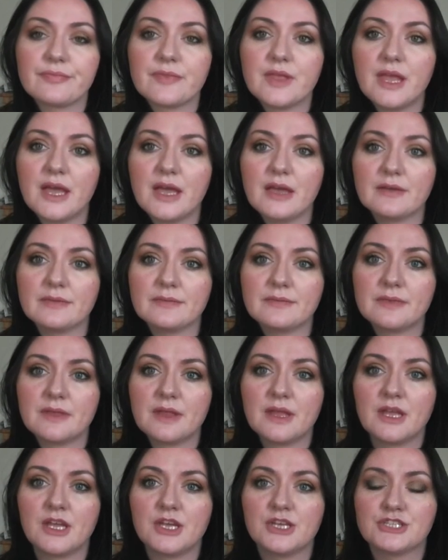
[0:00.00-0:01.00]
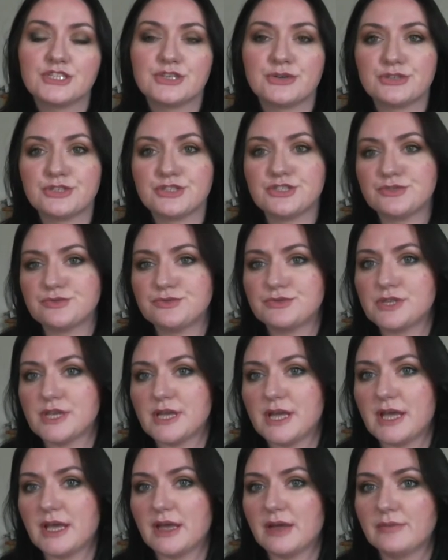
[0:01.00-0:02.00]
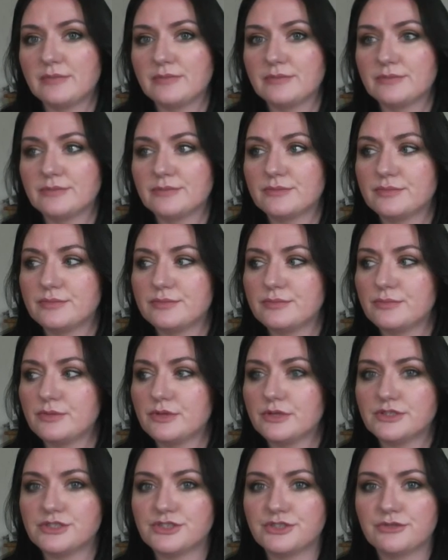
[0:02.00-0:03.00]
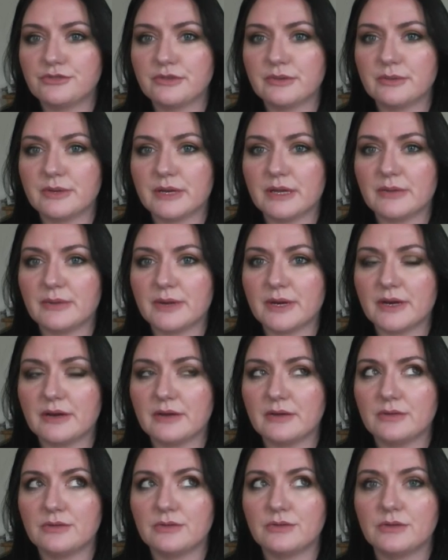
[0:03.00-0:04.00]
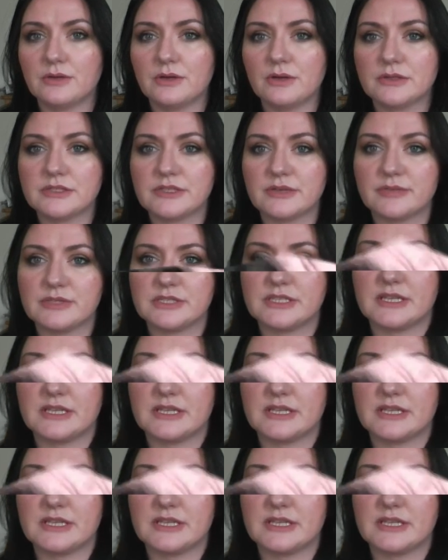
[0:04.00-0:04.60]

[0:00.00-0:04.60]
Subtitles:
yeah. So I just, what jewellery will I wear? Oh, hold on one